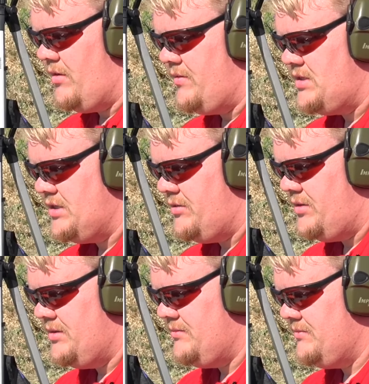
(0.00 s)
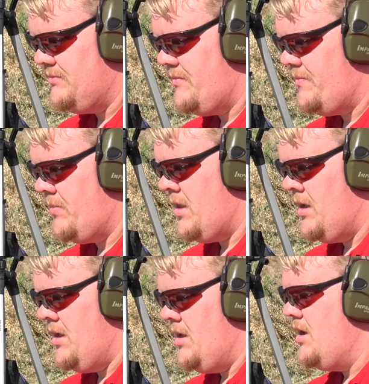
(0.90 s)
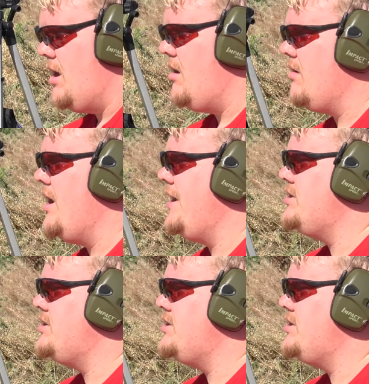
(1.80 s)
of the 2. All right,